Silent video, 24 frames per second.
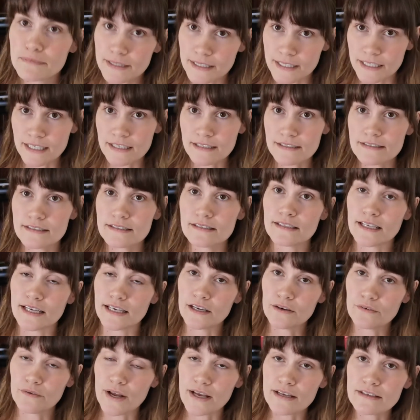please
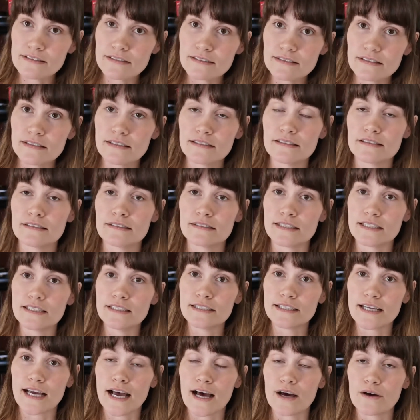take a rest,
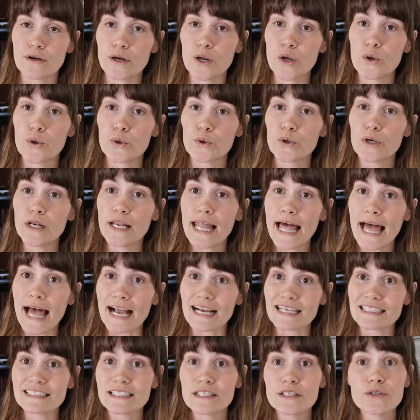sit down,
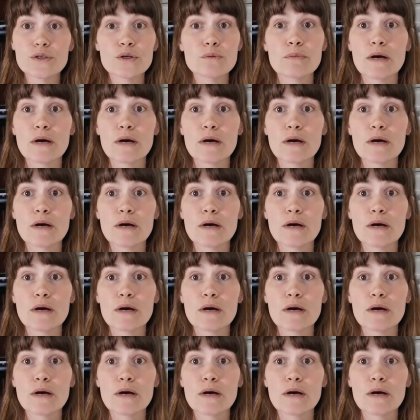relax.